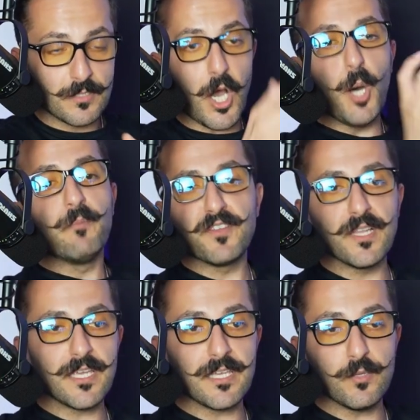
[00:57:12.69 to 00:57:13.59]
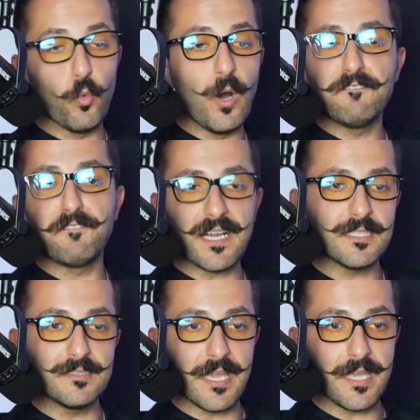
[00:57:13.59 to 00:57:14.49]
to hopefully one
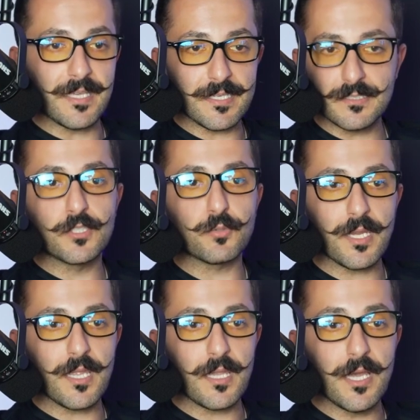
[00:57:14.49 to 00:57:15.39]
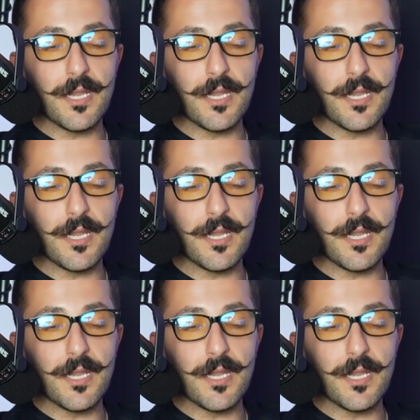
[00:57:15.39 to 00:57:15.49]
fucking day get a degree